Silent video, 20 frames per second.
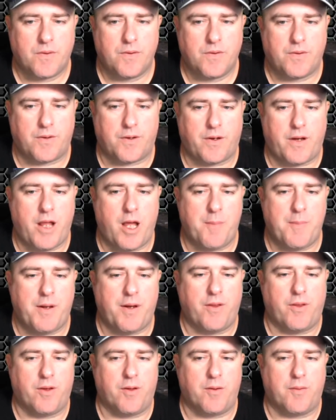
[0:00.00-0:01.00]
So now I'm
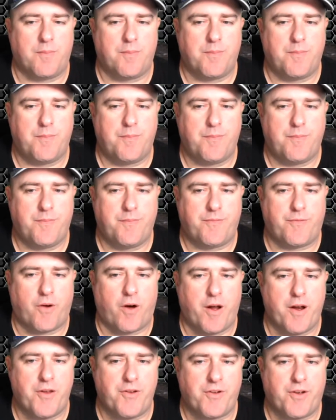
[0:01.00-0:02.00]
into the
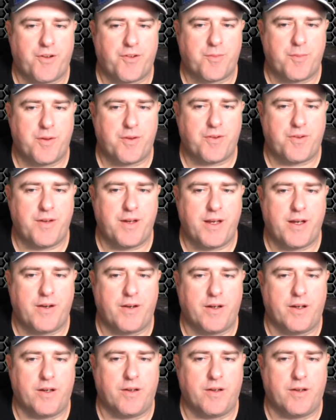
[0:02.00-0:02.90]
fine adjustments now, and